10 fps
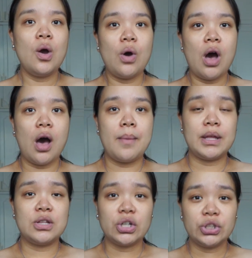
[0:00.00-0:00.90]
My
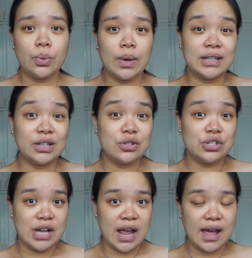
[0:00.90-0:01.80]
doctor wanted to
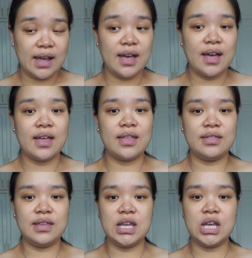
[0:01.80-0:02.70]
check
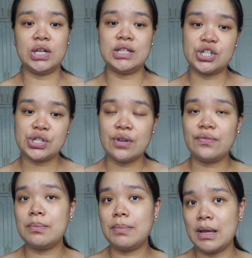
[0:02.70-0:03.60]
the condition of
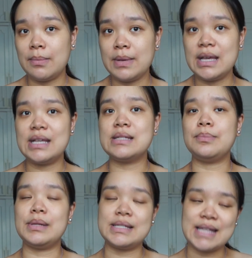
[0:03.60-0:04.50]
the babies, the
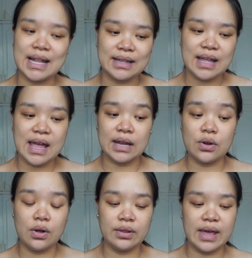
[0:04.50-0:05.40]
placenta and
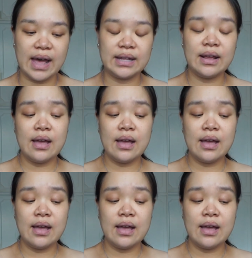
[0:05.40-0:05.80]
all that.